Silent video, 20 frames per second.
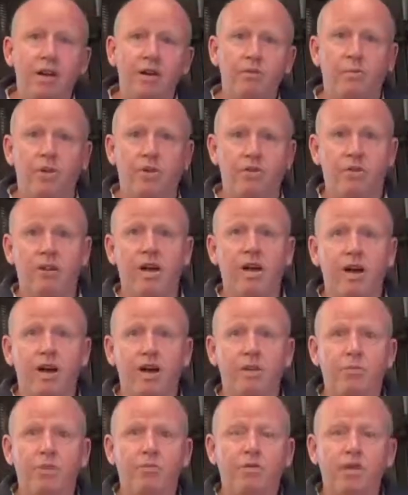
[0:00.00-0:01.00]
It wasn't
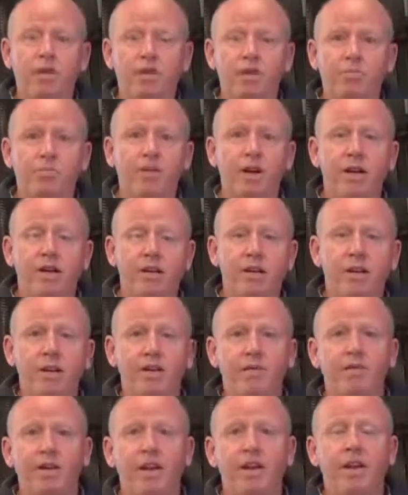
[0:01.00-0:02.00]
hard, we've got a spray kit.